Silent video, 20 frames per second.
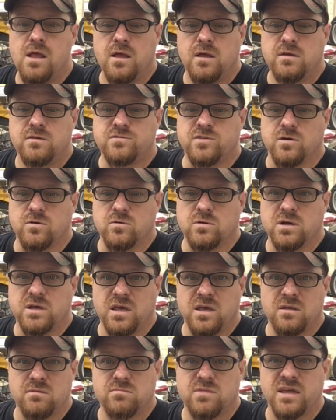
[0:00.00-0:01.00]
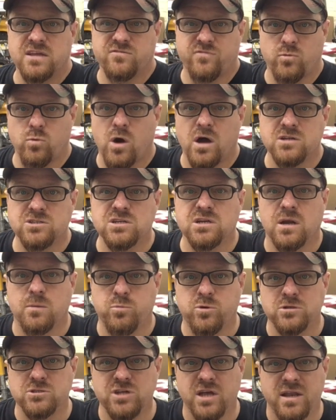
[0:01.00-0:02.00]
So again, thanks for watching. I
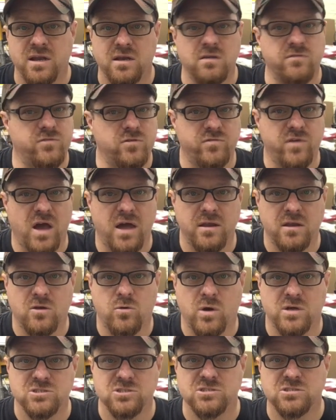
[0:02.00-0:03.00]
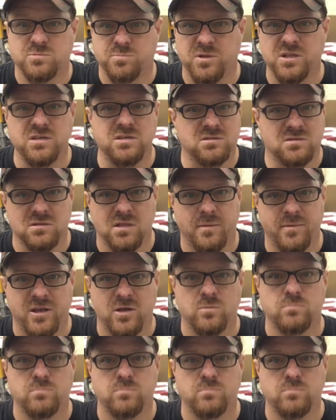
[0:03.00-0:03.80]
appreciate it. If you've got any questions, please let me know.